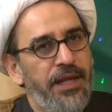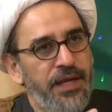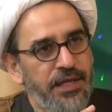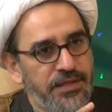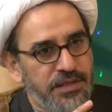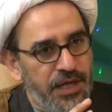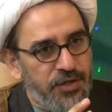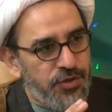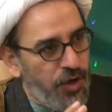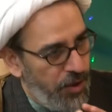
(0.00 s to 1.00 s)
is a
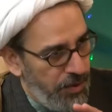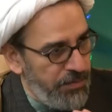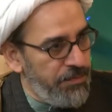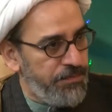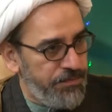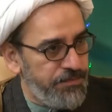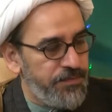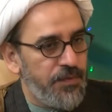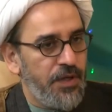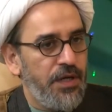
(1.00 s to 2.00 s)
term,
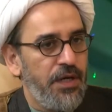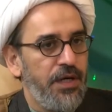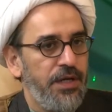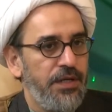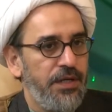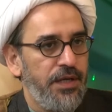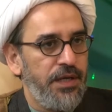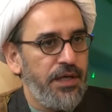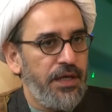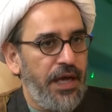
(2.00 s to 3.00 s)

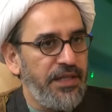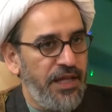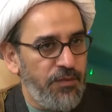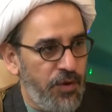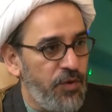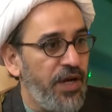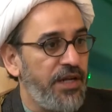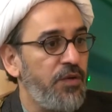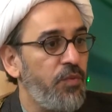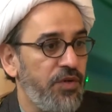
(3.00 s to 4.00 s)
and then we'll look at
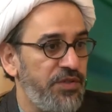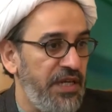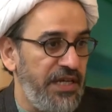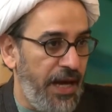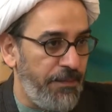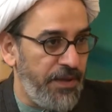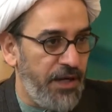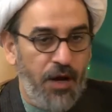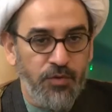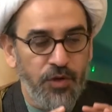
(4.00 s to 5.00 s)
it, what really happened,
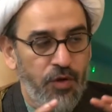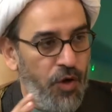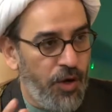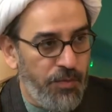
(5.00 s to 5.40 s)
how the log